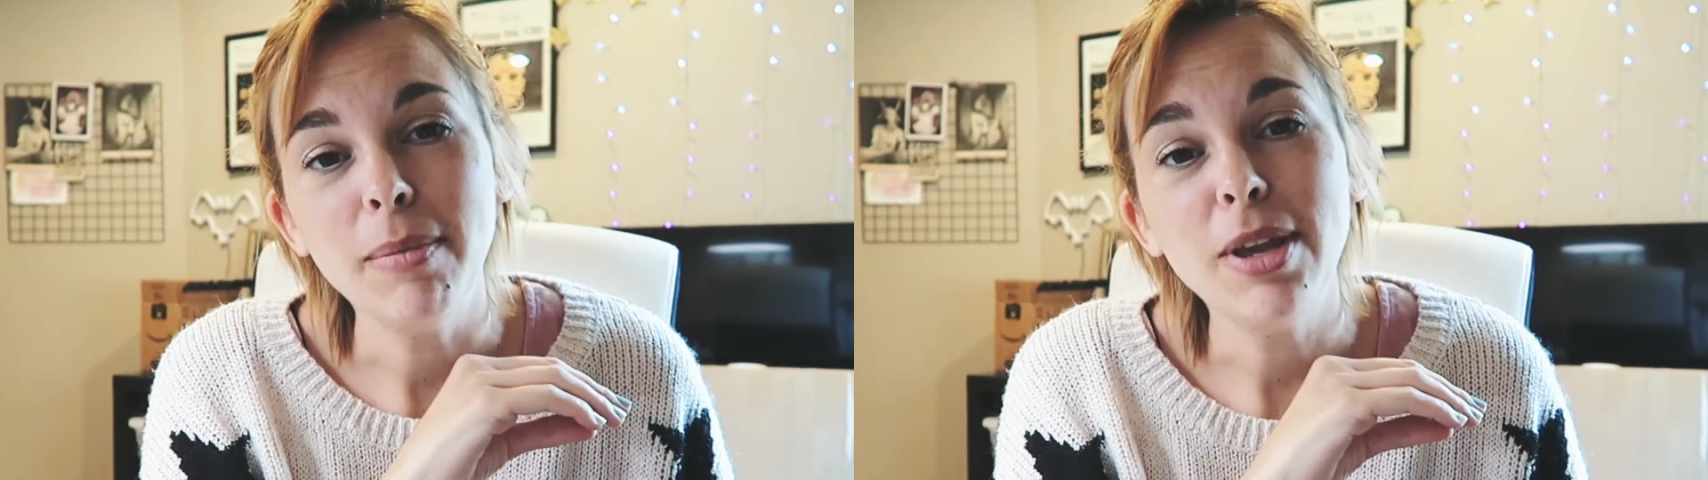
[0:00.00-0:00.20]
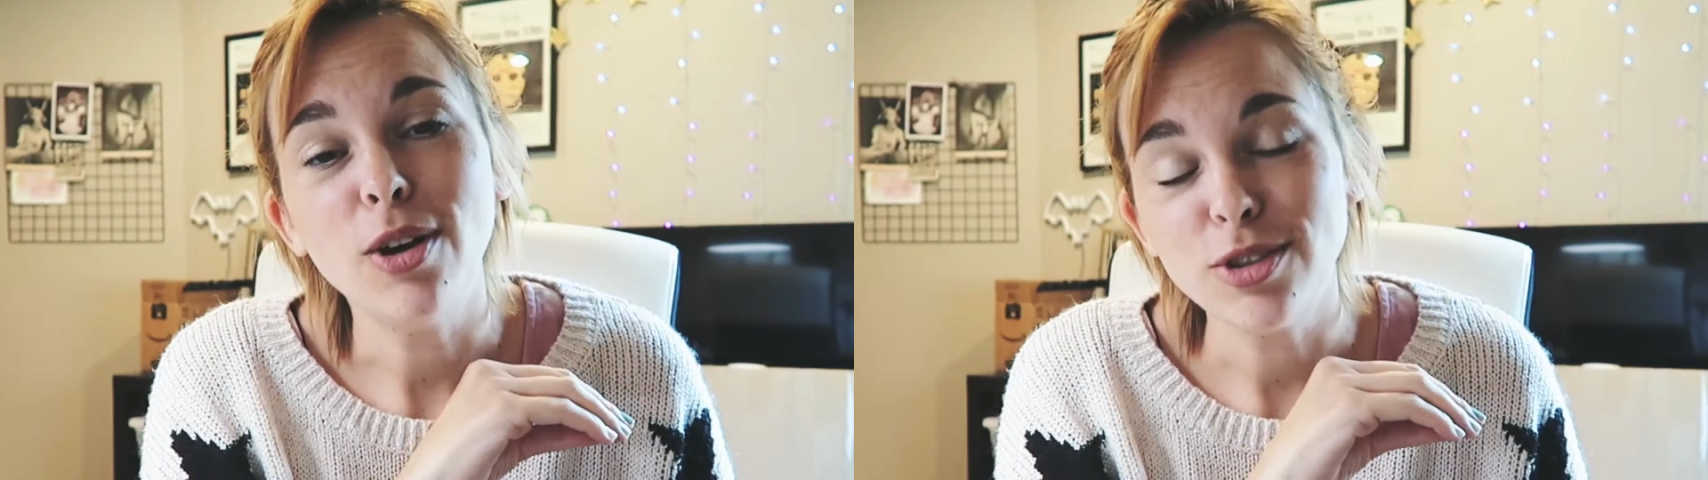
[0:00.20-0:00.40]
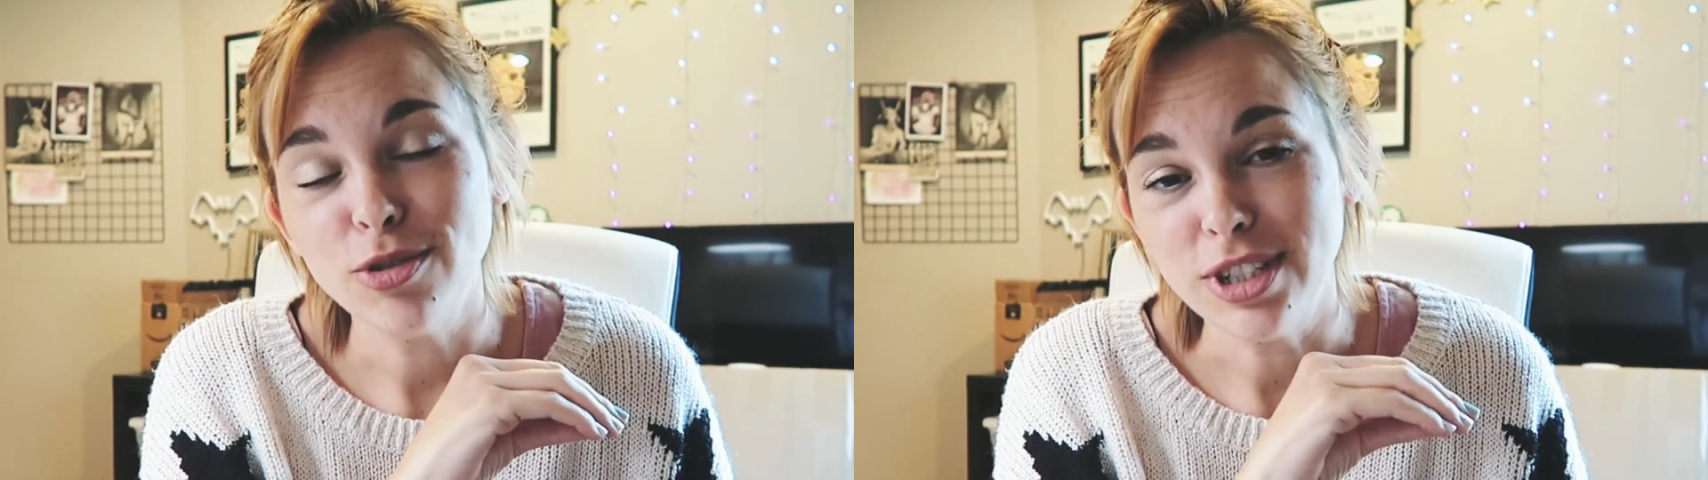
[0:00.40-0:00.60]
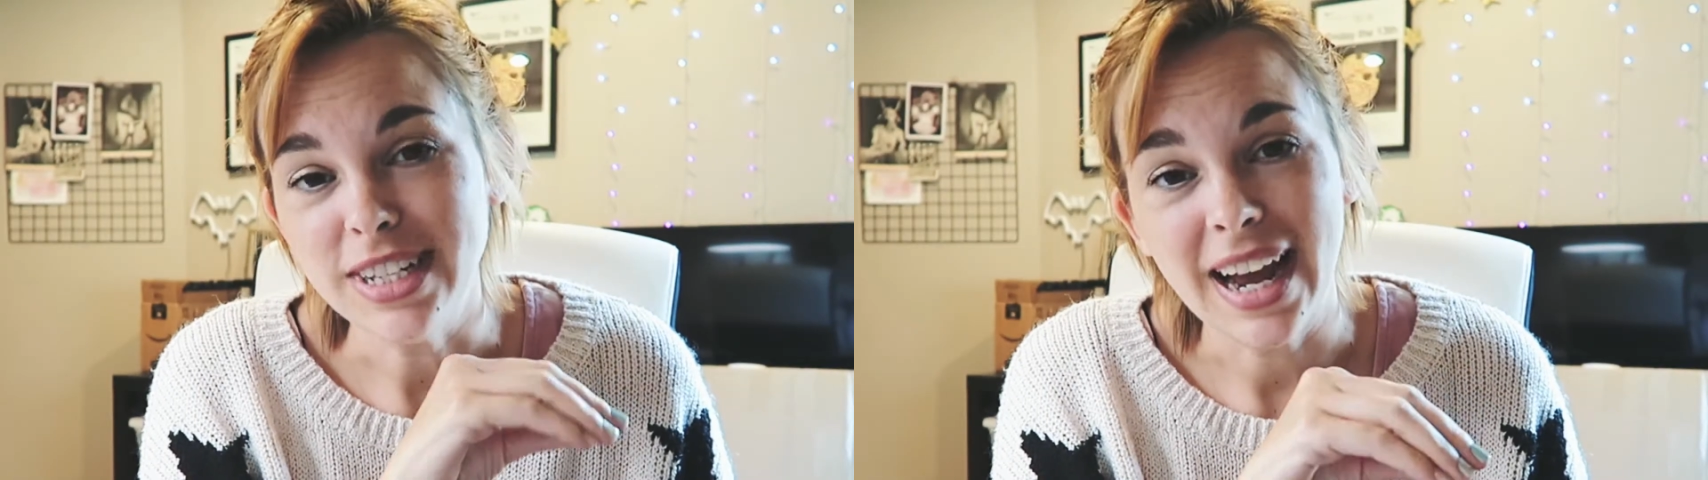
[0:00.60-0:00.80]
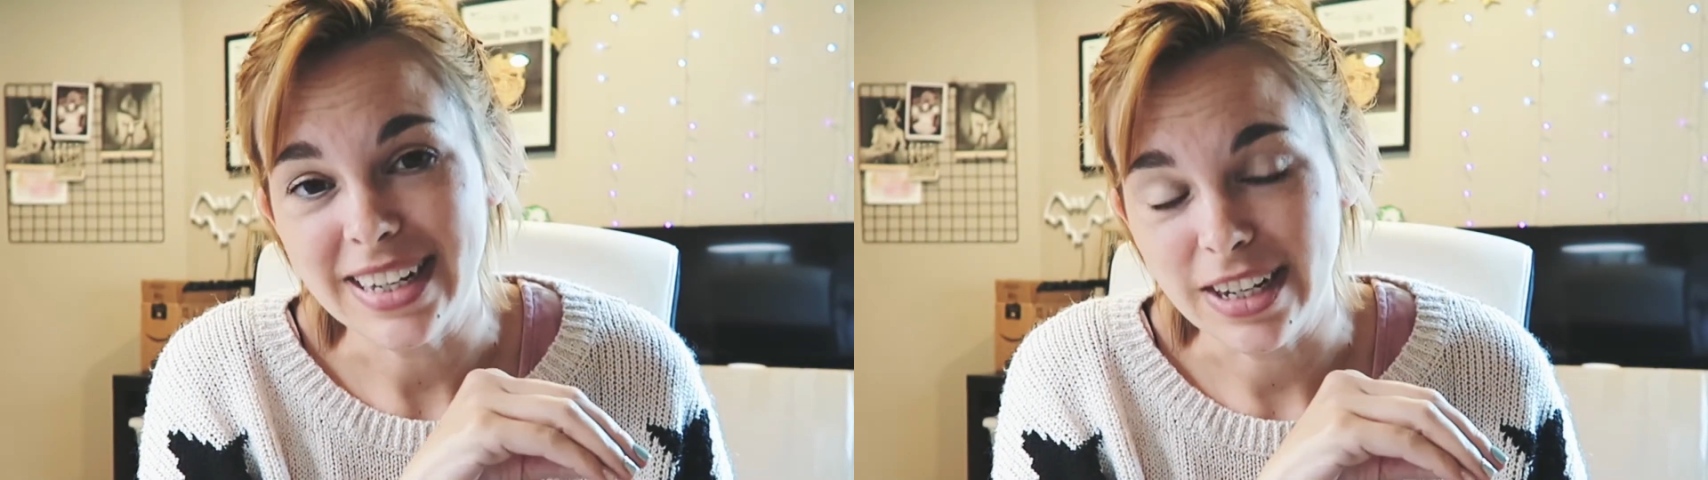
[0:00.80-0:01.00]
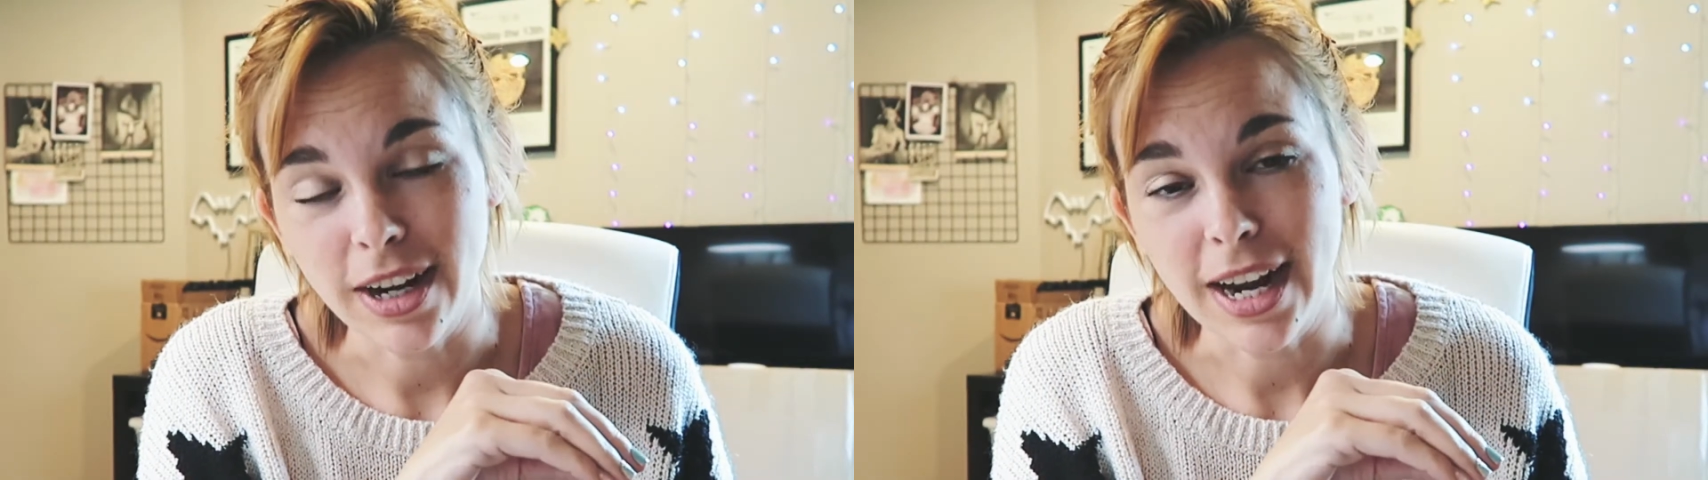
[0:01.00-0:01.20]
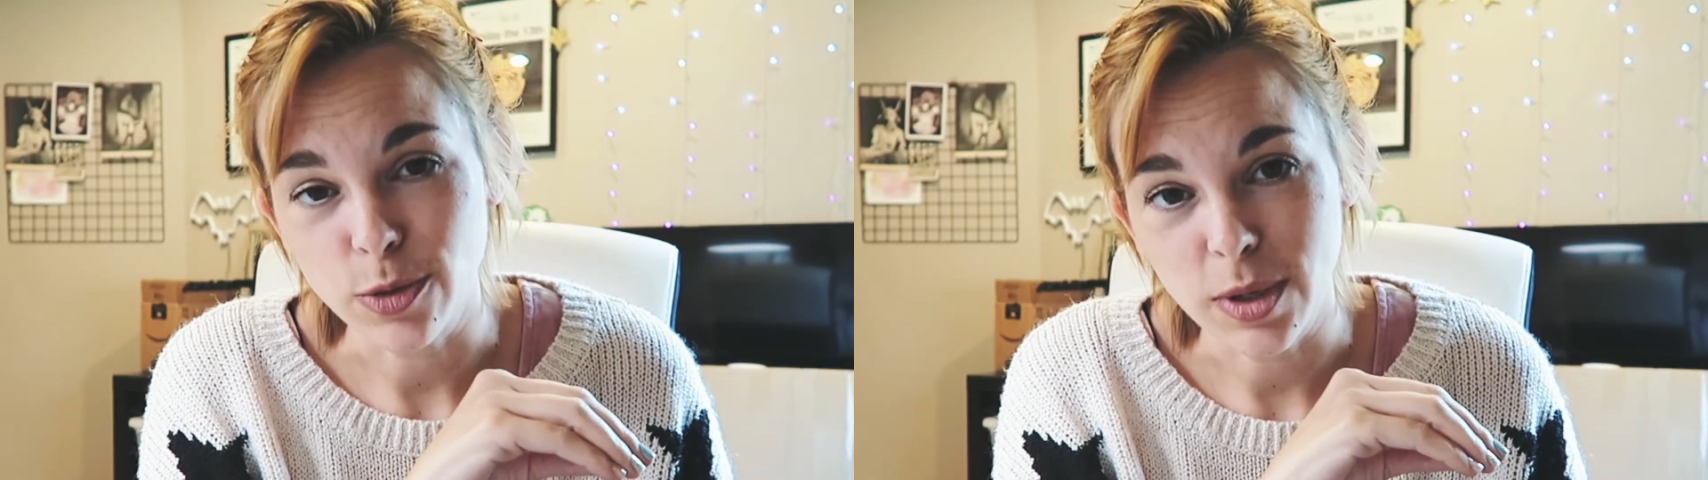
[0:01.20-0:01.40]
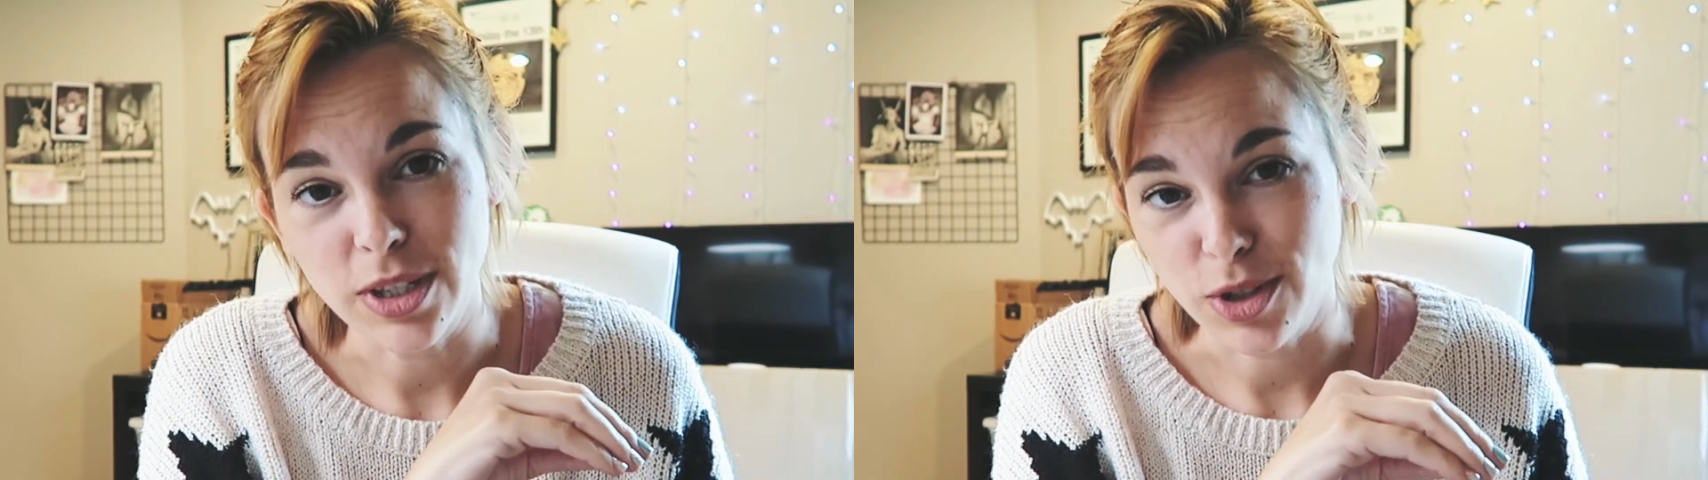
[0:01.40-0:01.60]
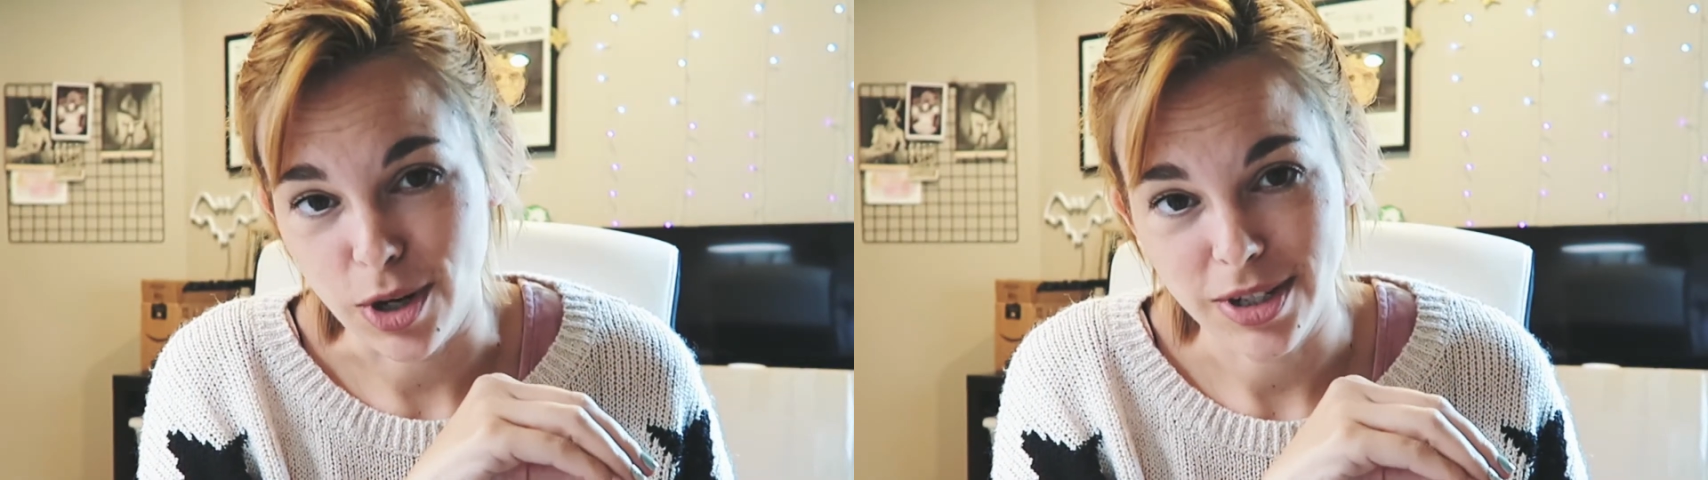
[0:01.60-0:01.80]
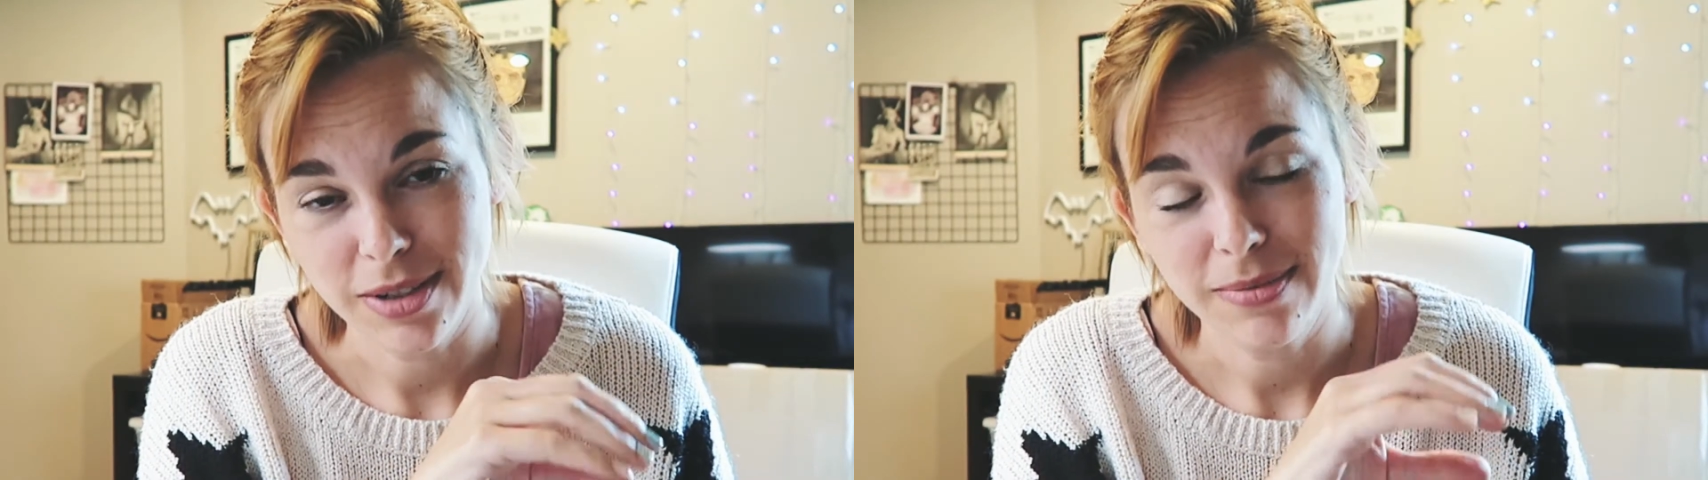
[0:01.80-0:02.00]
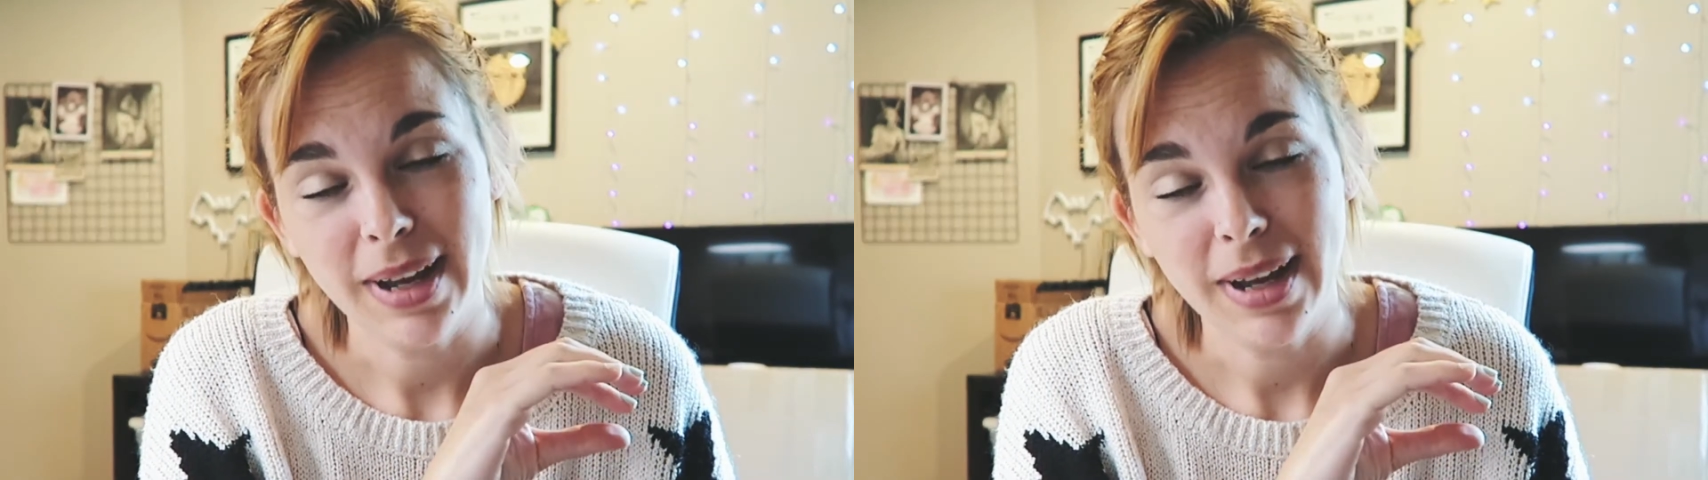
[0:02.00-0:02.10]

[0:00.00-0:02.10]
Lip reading: me also just add here as we start,